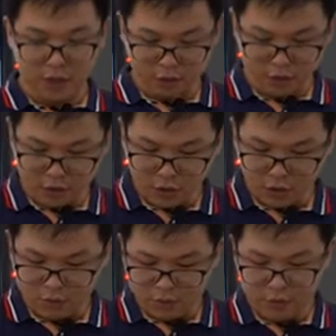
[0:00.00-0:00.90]

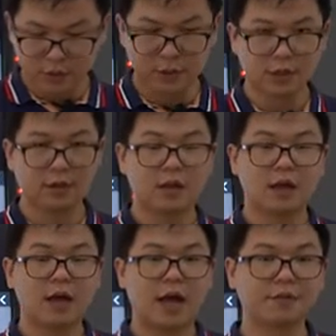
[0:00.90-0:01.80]
So
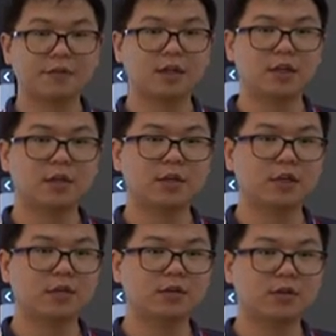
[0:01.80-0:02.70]
after
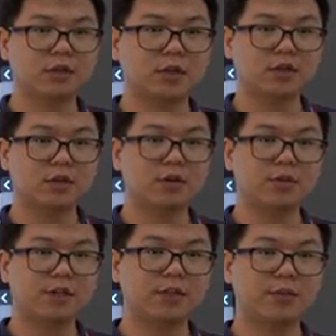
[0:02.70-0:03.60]

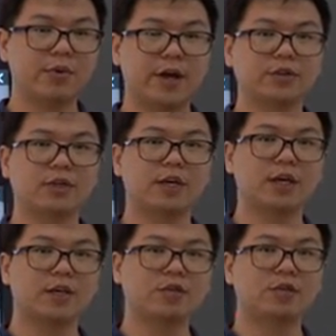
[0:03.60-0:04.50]
installing the pressure
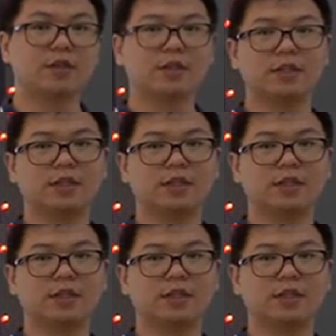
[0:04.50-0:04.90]
gauge, the